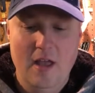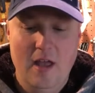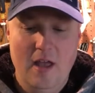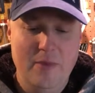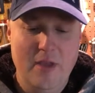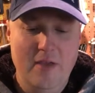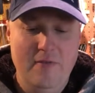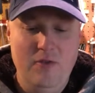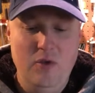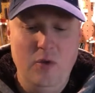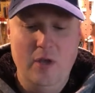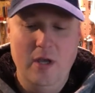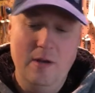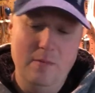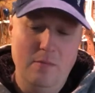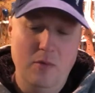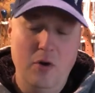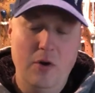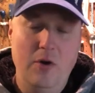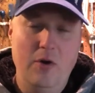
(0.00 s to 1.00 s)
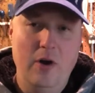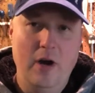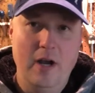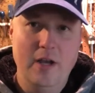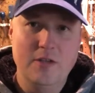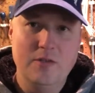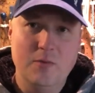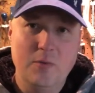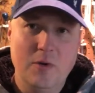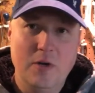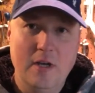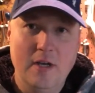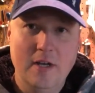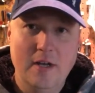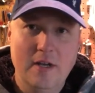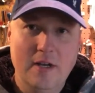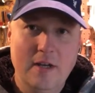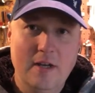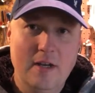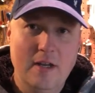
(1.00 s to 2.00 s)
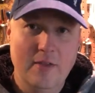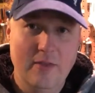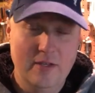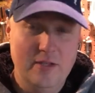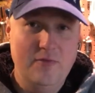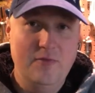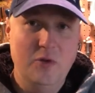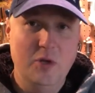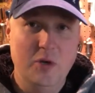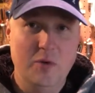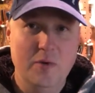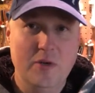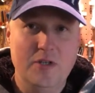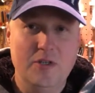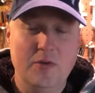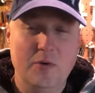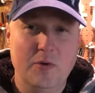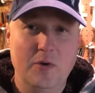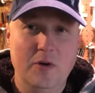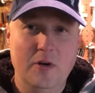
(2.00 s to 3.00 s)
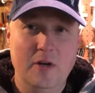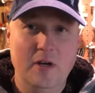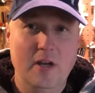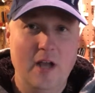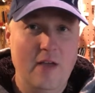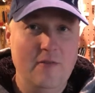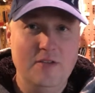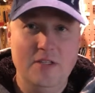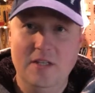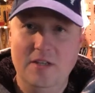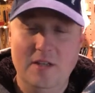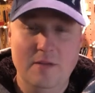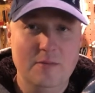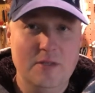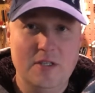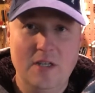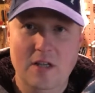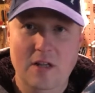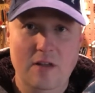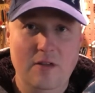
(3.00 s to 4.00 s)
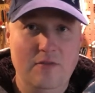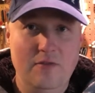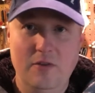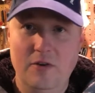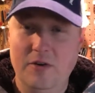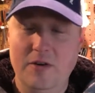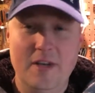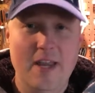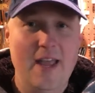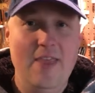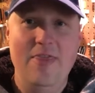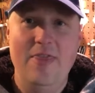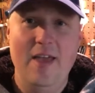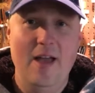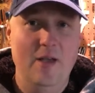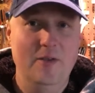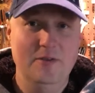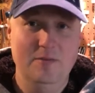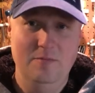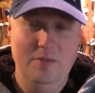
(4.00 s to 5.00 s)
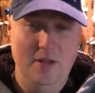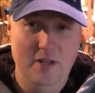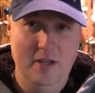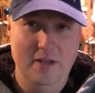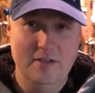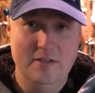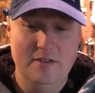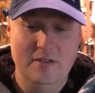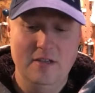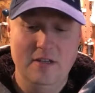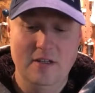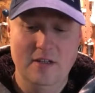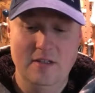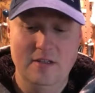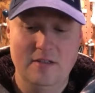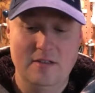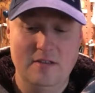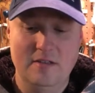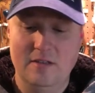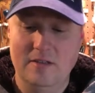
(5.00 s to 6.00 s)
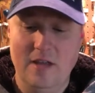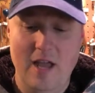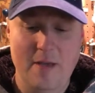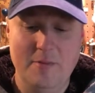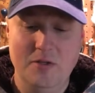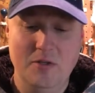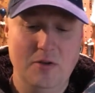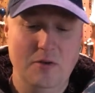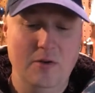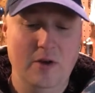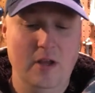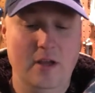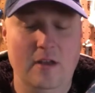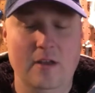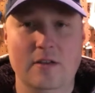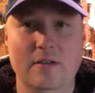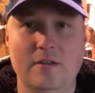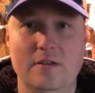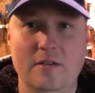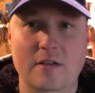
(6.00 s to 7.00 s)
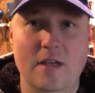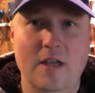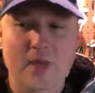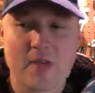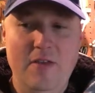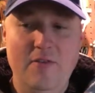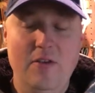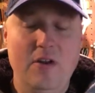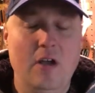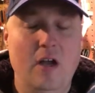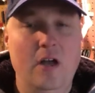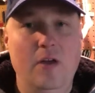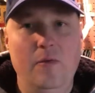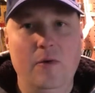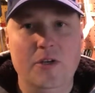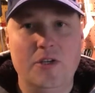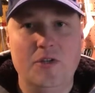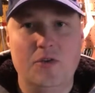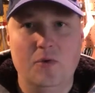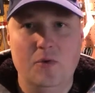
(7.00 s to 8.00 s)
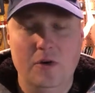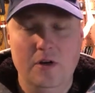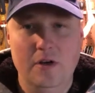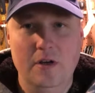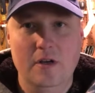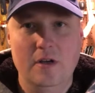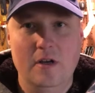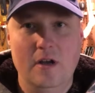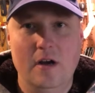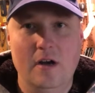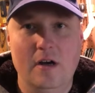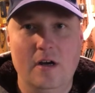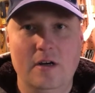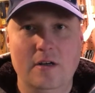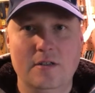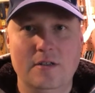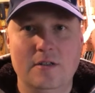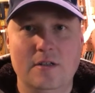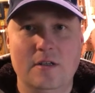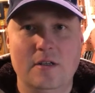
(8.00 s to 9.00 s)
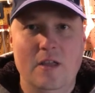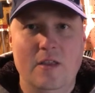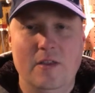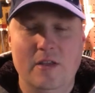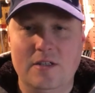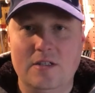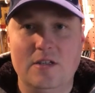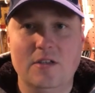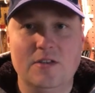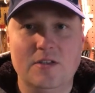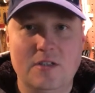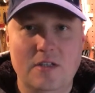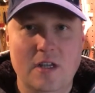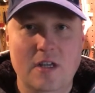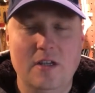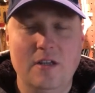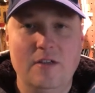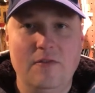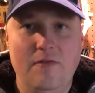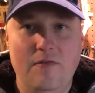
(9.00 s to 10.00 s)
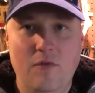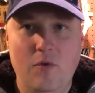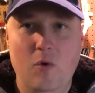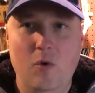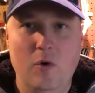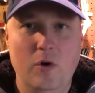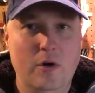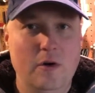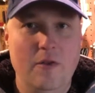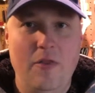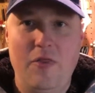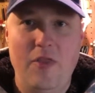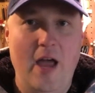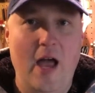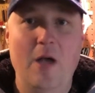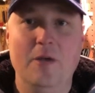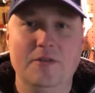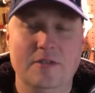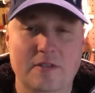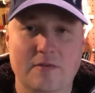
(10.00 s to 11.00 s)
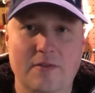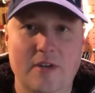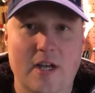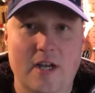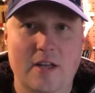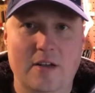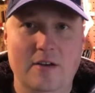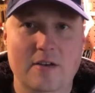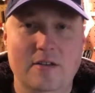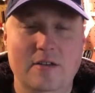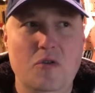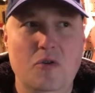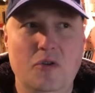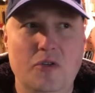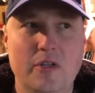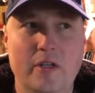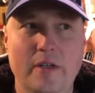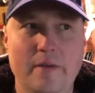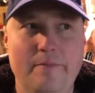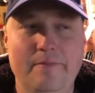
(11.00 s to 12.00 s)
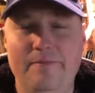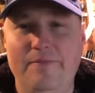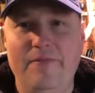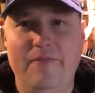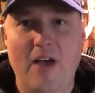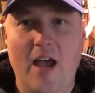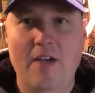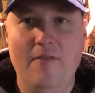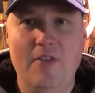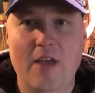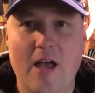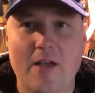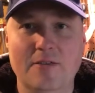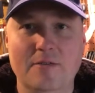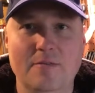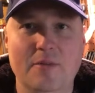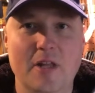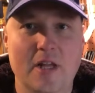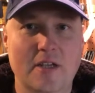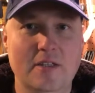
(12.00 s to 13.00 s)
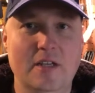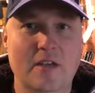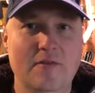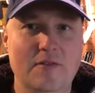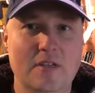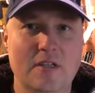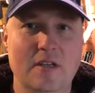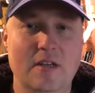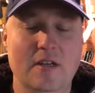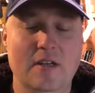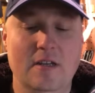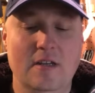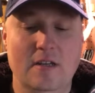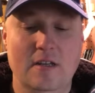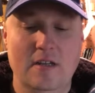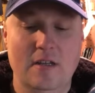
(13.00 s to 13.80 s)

If you get a motorized one that's fully restored, I've seen them sell for $10,000 plus. It's absolutely ridiculous. Even unrestored cars, they still sell for thousands of dollars. Usually $5,000 plus I've seen.